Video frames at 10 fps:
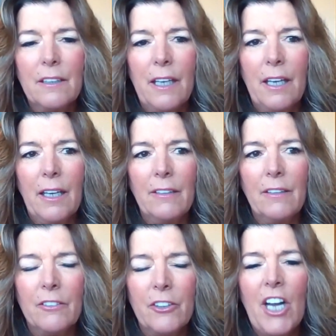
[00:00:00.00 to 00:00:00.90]
they
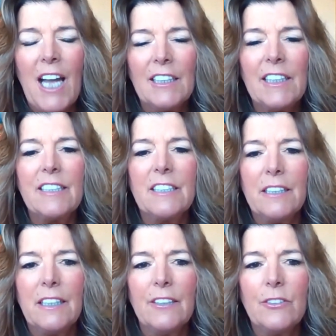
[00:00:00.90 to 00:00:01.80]
they're not
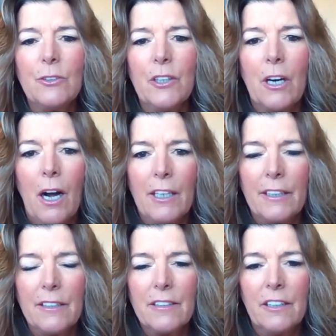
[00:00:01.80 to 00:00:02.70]
listening to their
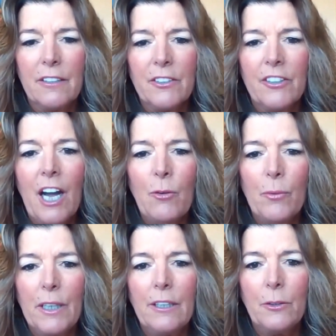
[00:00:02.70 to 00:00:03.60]
audience. They're they're not
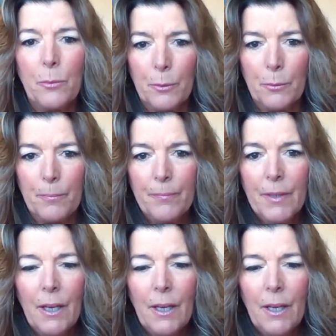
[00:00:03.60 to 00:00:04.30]
reading the room.